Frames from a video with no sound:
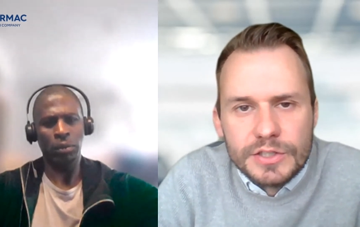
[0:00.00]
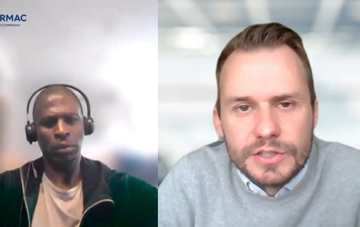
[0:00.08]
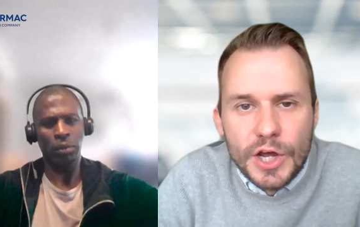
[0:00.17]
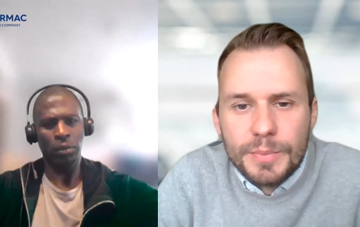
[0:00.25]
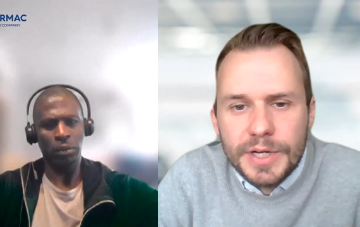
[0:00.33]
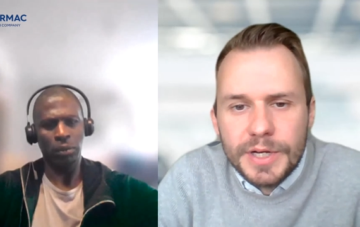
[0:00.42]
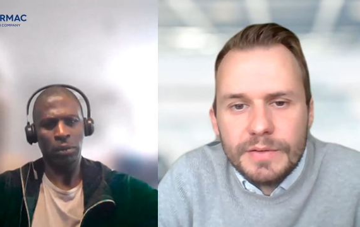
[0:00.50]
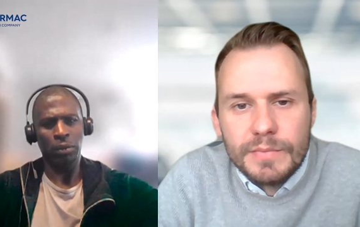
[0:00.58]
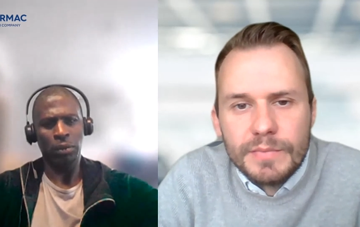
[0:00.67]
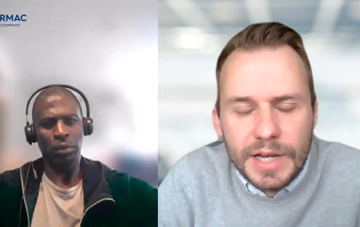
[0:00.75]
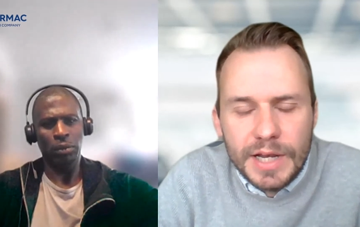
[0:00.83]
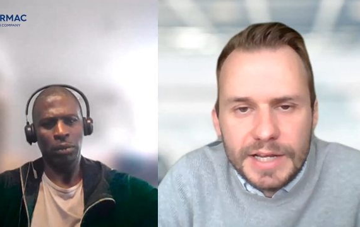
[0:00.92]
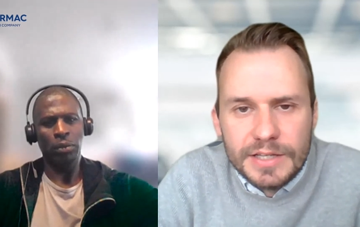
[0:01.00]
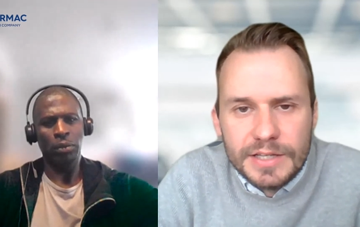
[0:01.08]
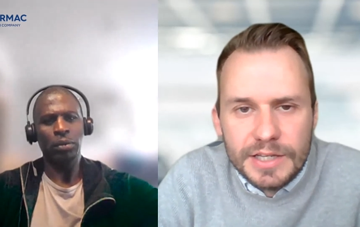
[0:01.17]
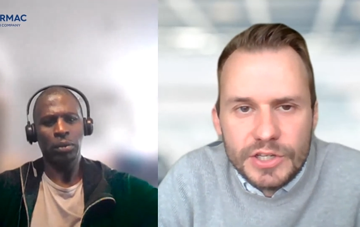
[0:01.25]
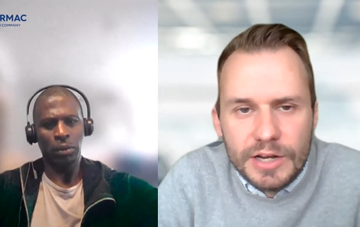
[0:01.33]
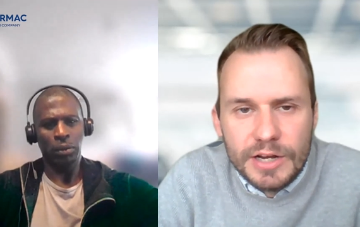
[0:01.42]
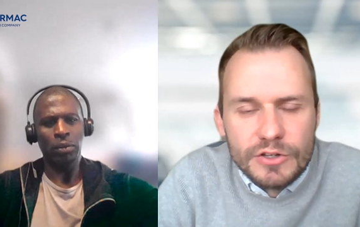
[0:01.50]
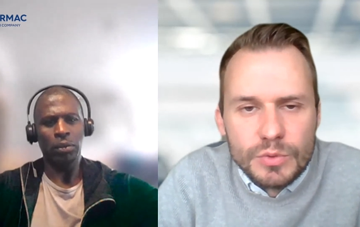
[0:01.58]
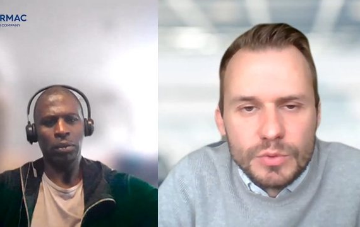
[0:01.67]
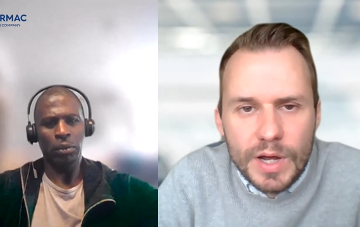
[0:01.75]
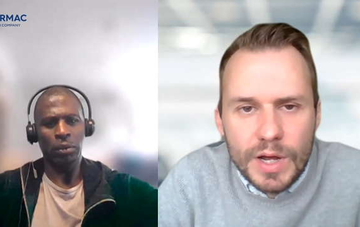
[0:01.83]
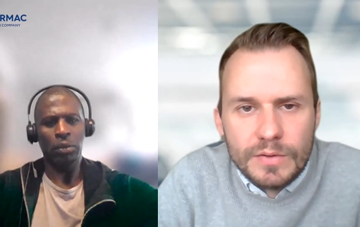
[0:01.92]
Speaker 1: that's opening later this year
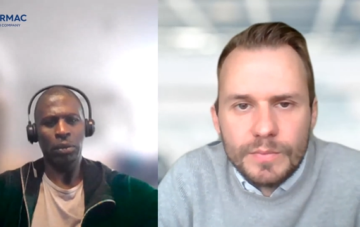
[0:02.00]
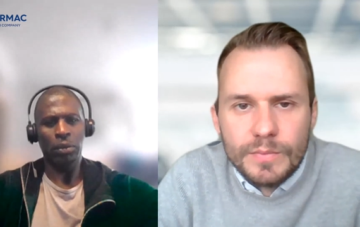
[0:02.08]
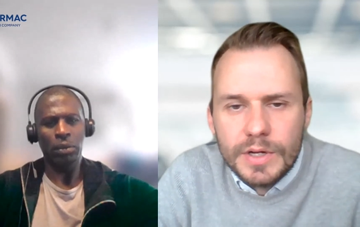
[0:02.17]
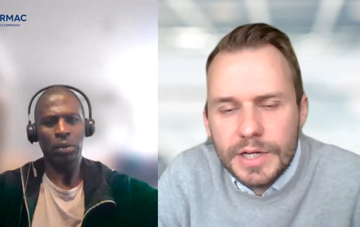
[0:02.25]
as well.